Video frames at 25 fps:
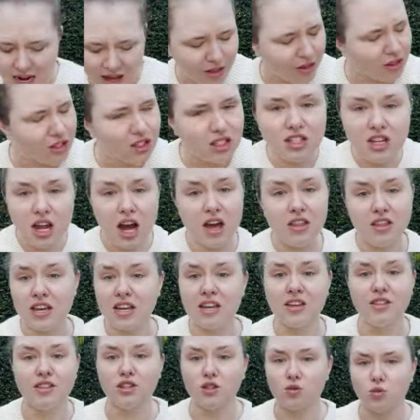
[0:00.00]
And there's nothing
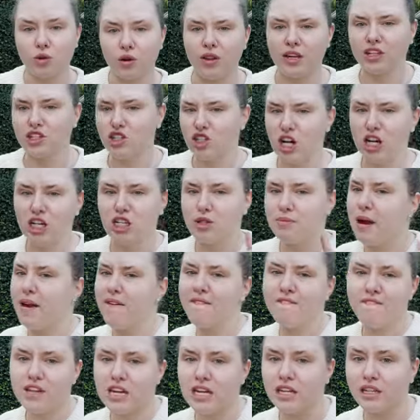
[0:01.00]
in this world that can change my
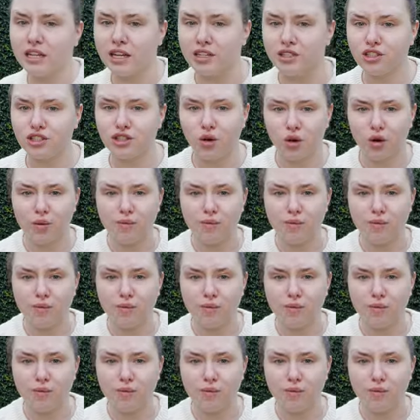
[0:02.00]
feelings or